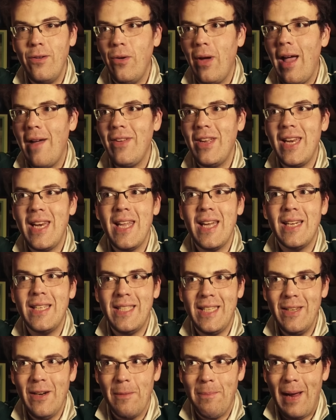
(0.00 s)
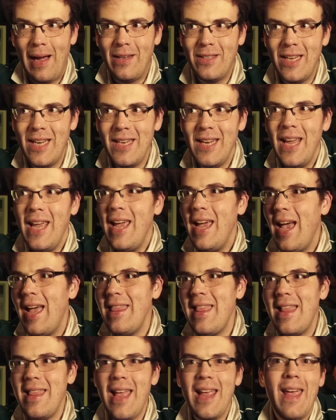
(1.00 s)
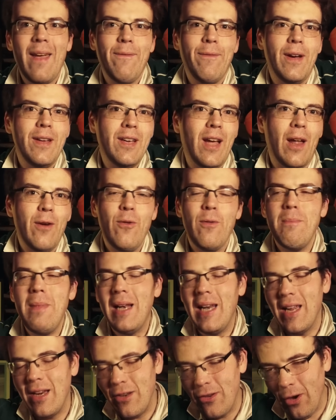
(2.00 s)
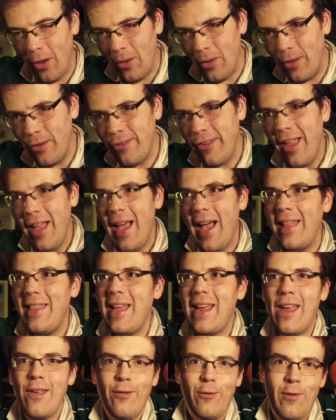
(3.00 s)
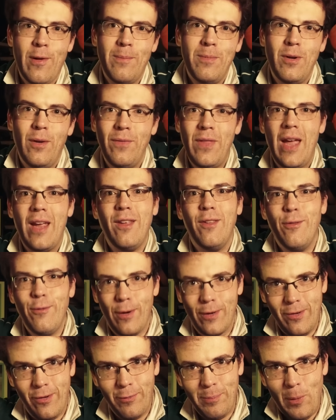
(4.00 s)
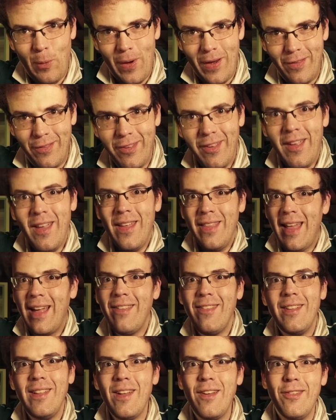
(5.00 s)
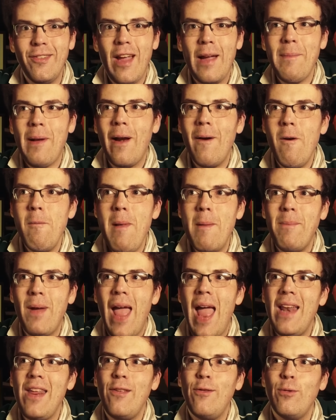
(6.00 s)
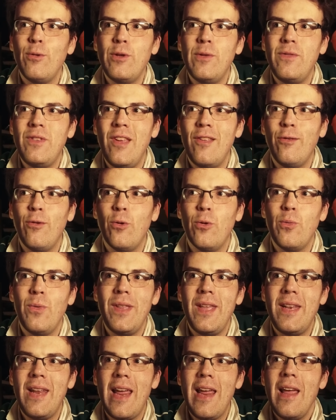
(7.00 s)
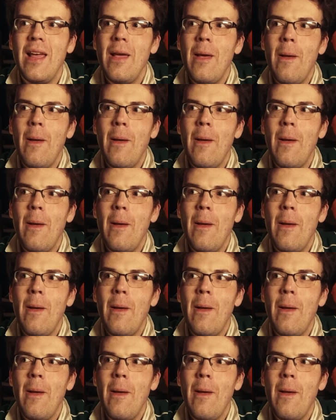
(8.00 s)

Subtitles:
not having any idea about it. And then they get fined $100 million and they get stripped stripped of their constructors' points. That's the last time I remember any sort of discord within a